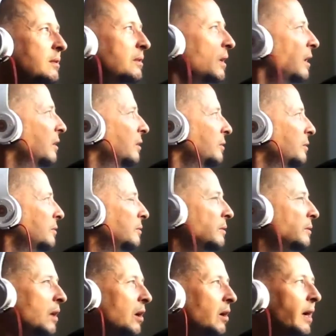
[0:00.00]
so
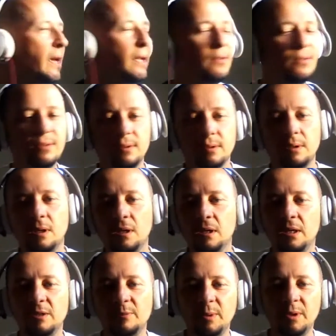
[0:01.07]
nice.
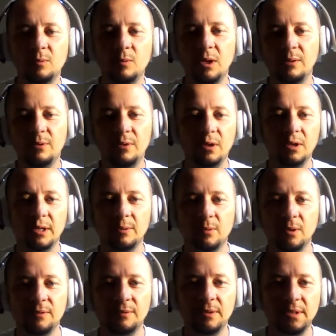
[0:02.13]
It's been wing flying
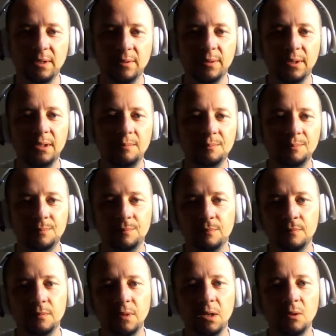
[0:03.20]
weather, isn't it? Really,
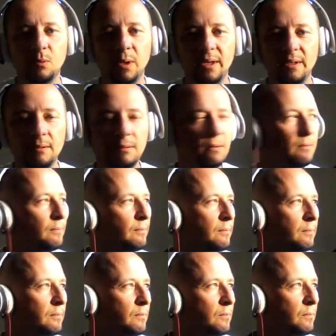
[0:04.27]
no wind,
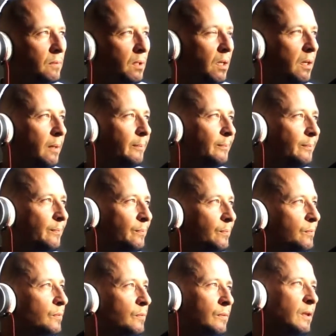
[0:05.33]

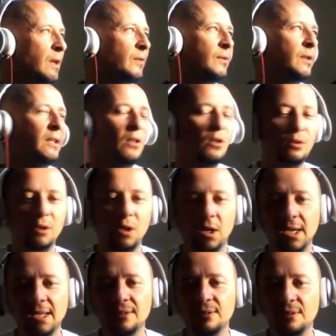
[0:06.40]
lovely long
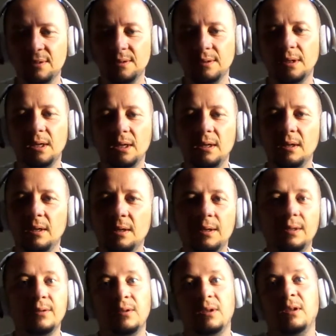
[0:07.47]
nights.
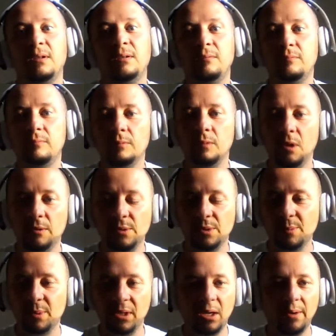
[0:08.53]
So I've
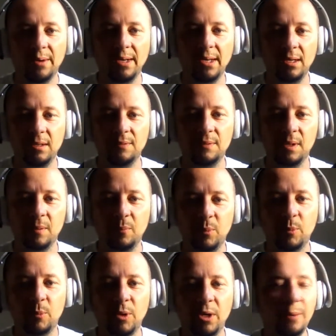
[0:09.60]
just been going out
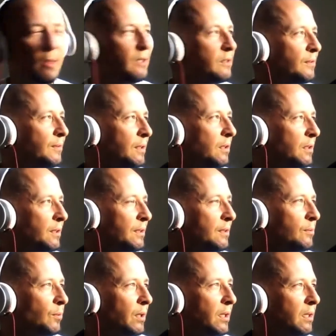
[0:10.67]
pretty much every night
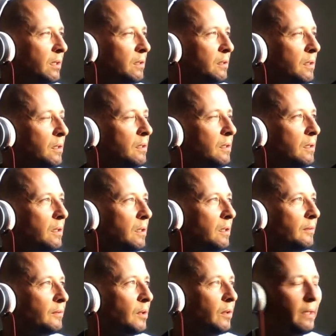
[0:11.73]
this week.
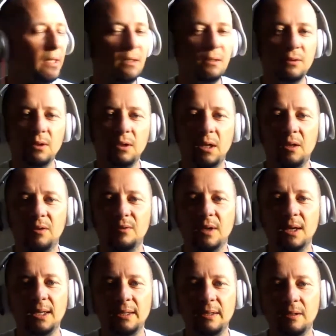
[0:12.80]
I've gone out to Hidden
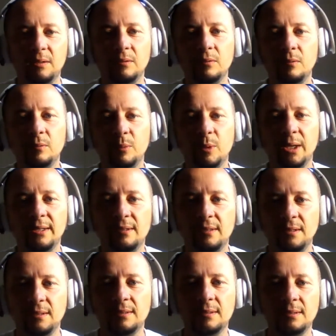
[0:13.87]
Valley and all
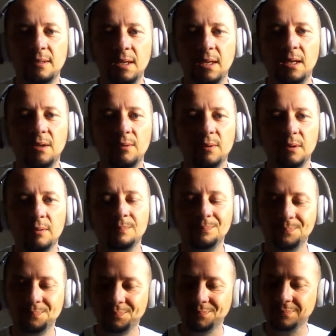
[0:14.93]
places near,
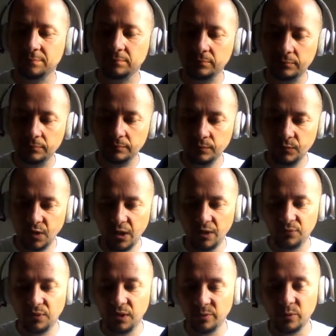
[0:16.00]
and yeah,
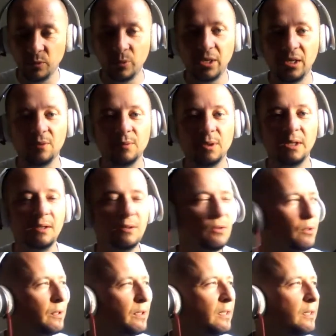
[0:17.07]
flown the wing and really
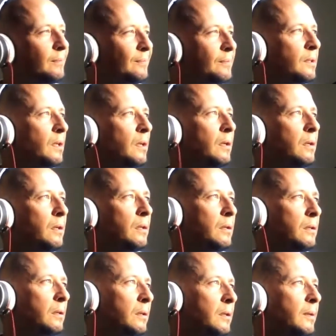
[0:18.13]
enjoyed it.
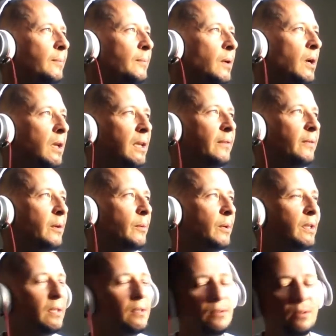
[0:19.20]
I love it
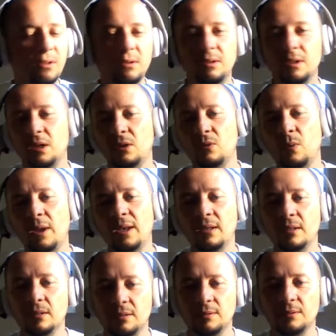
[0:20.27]
when there's just no
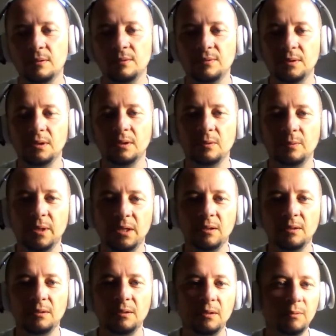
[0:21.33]
wind to fly a
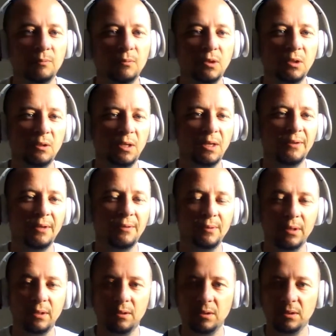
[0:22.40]
wing and you get that
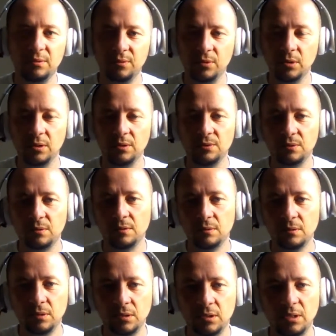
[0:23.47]
really nice footage.
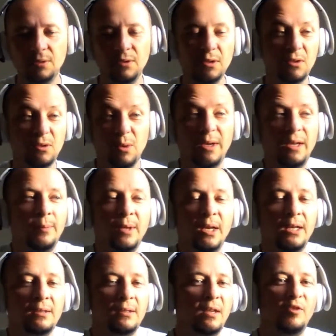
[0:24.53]
It's just 20
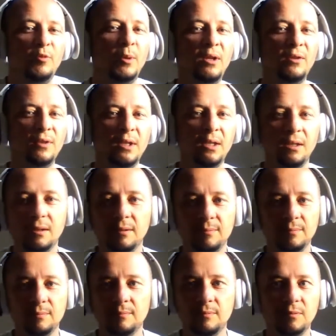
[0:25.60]
minutes FPV
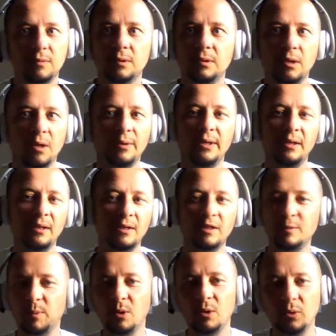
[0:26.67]
and going
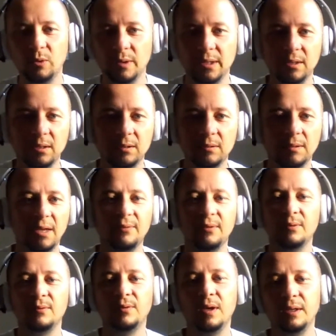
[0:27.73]
exploring and
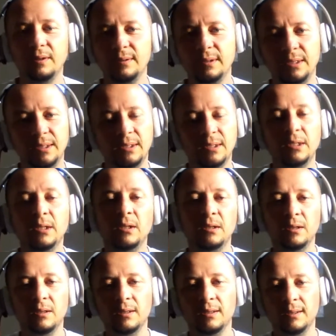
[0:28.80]
having fun.
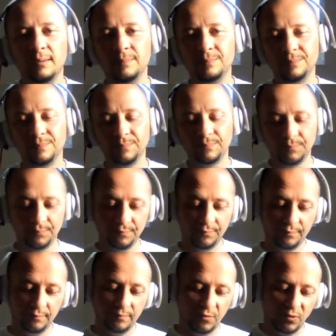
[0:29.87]

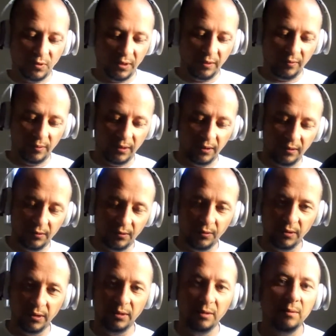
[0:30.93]
I really
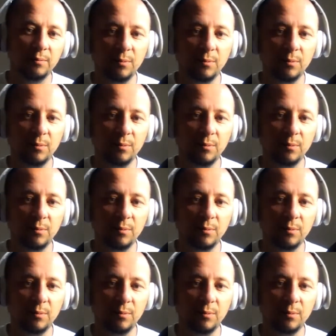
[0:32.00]
enjoy it.